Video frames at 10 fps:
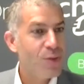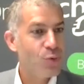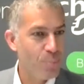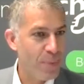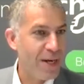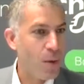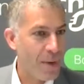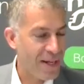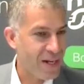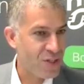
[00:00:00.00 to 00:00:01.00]
to better
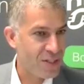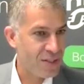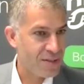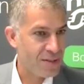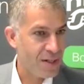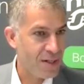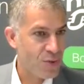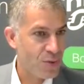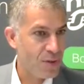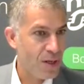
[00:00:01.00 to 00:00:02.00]
manage the
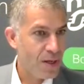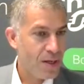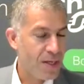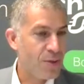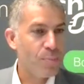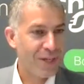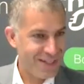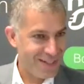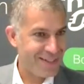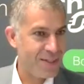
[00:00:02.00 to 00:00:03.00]
installation in a
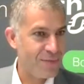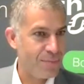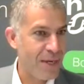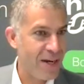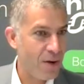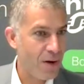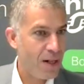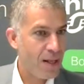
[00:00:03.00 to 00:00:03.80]
predictive manner.